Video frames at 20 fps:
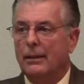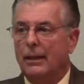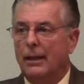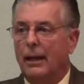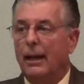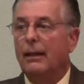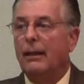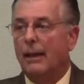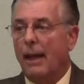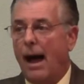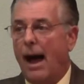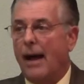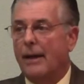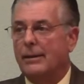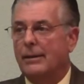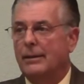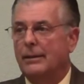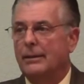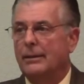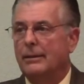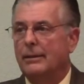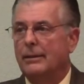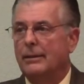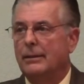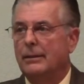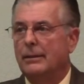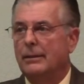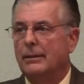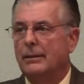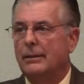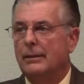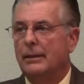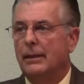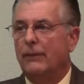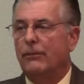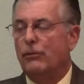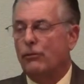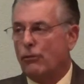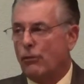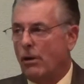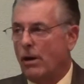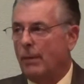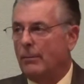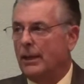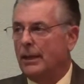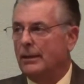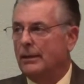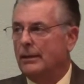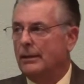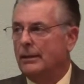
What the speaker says: A lot of trauma,